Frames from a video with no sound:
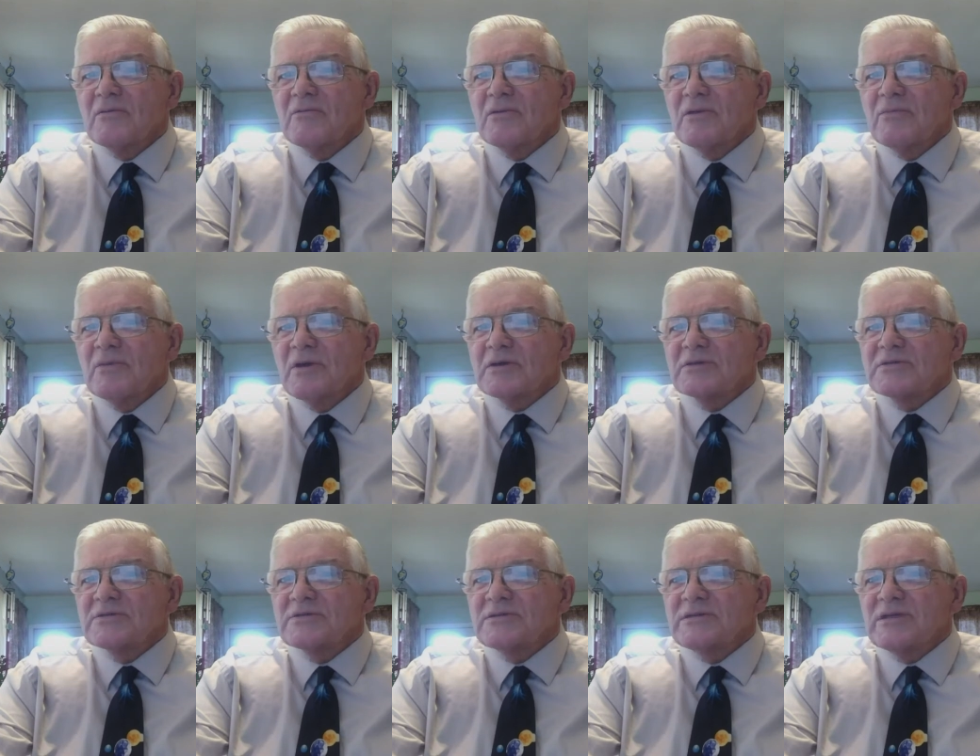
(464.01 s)
We
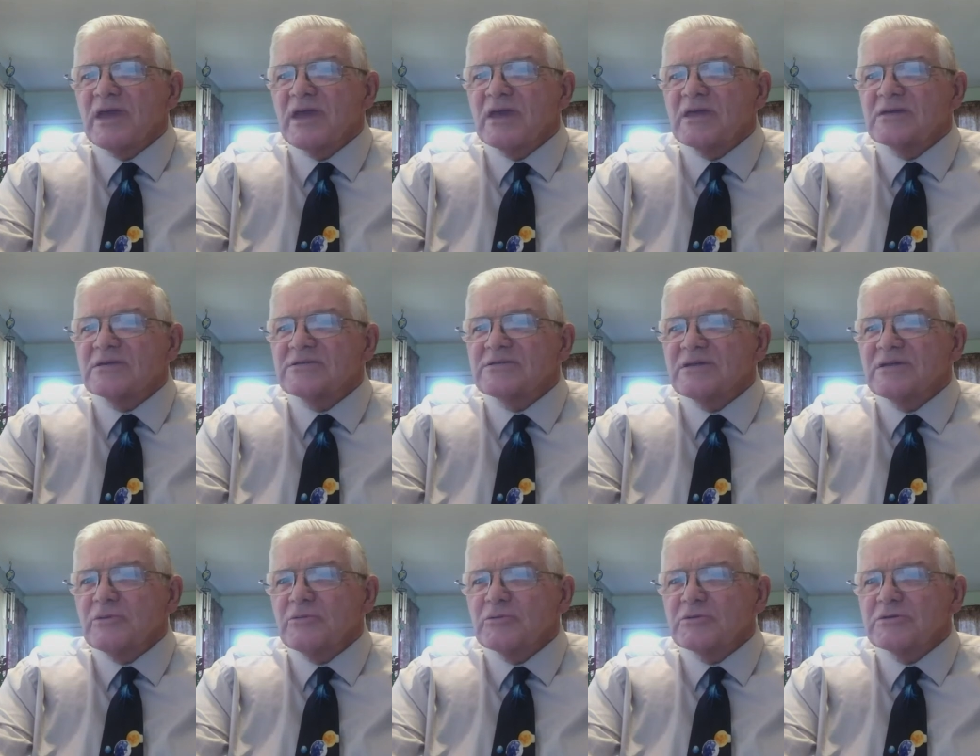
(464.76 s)
must take
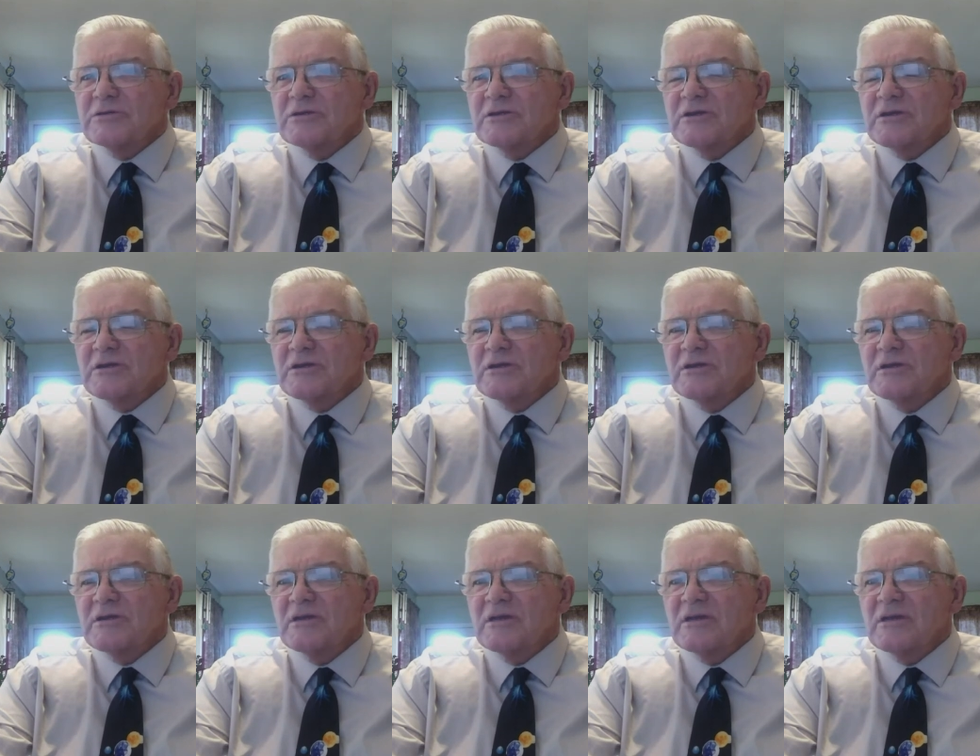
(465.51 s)
seriously
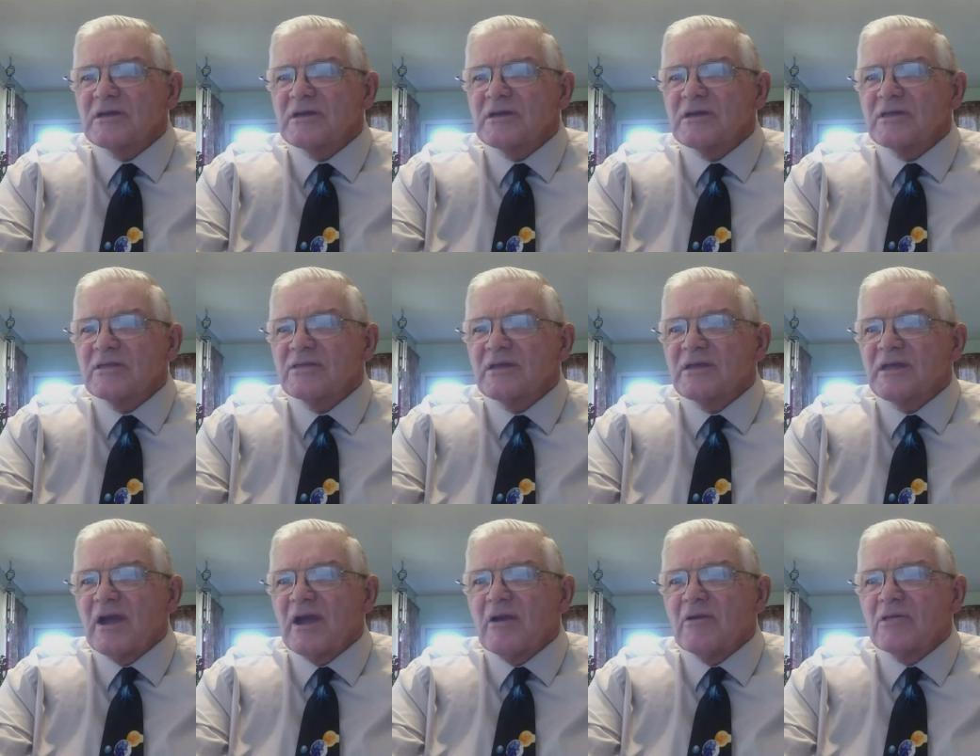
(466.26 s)

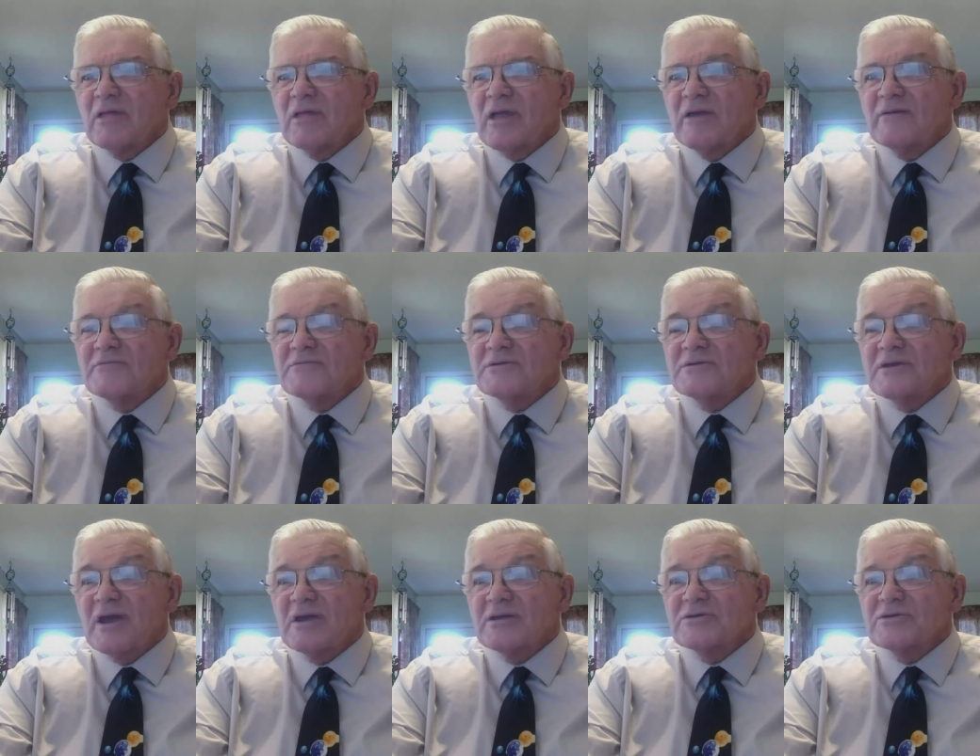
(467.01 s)
that our
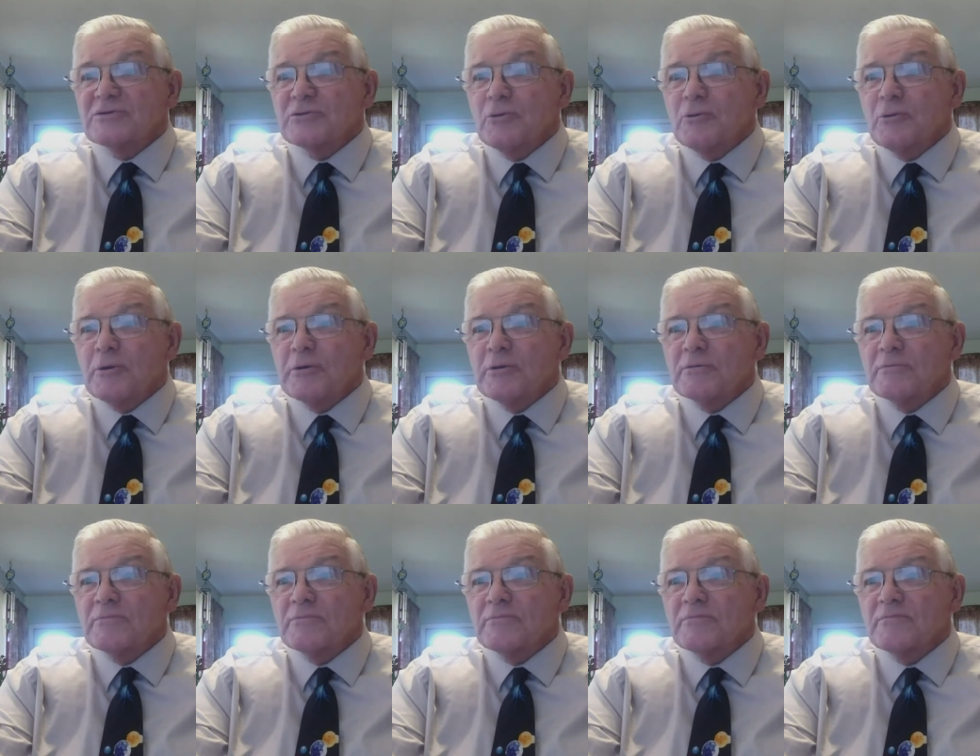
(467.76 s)
lives are short
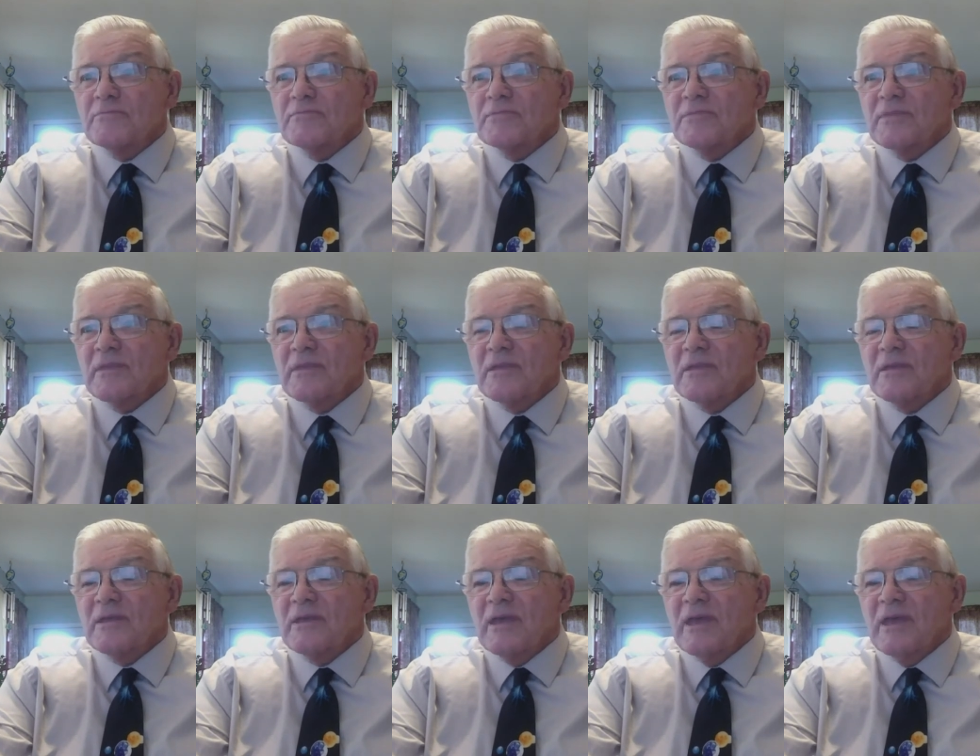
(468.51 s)

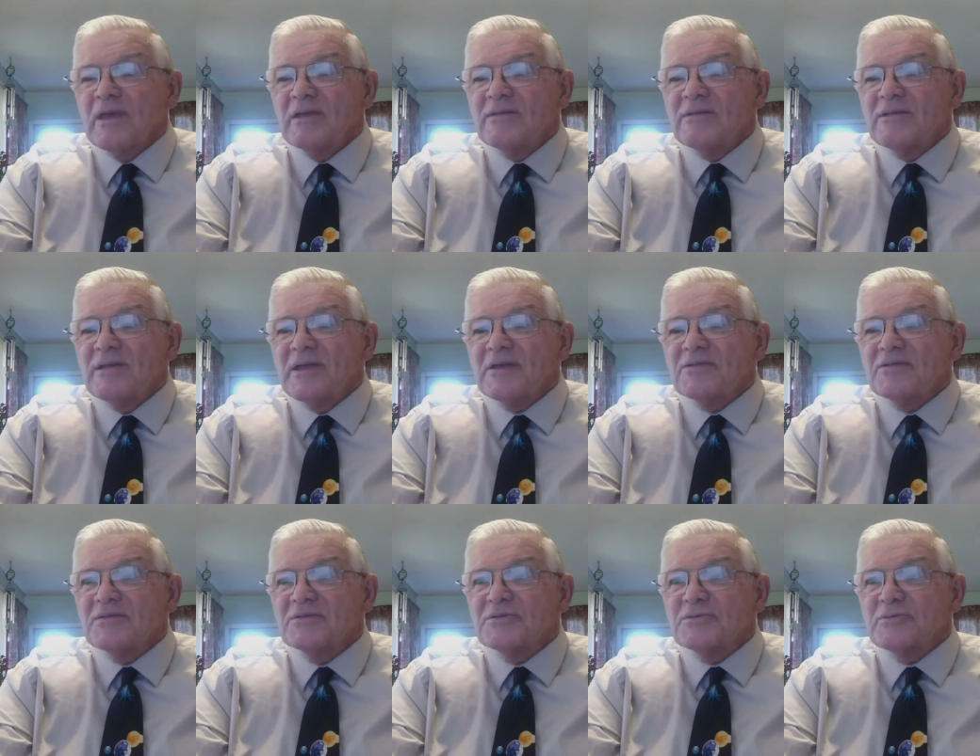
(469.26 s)
and
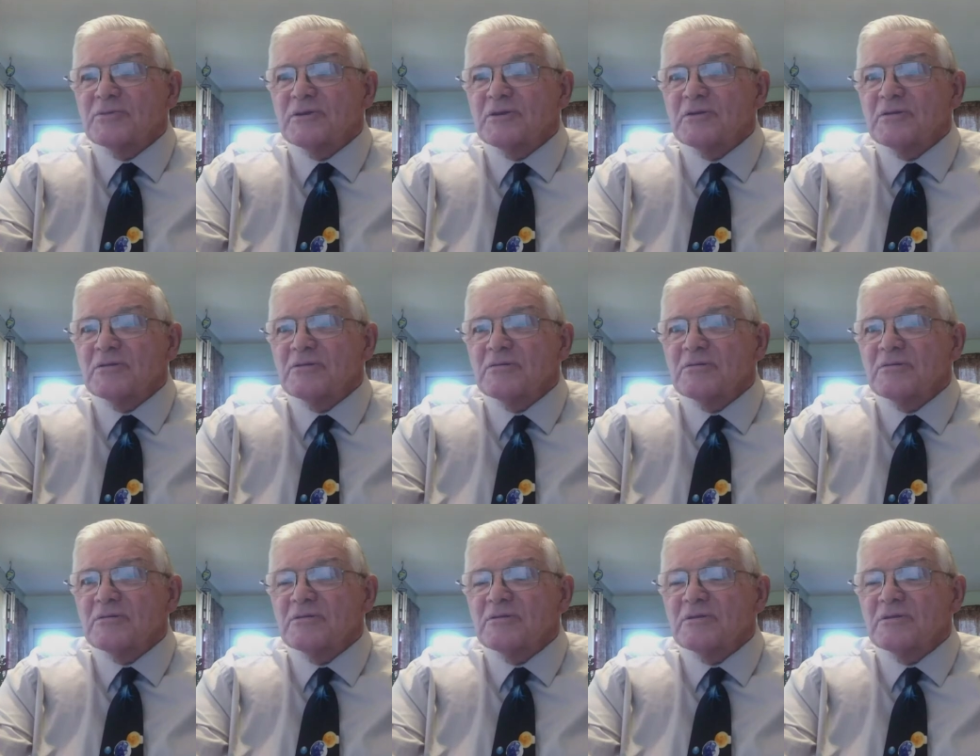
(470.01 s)
death is real.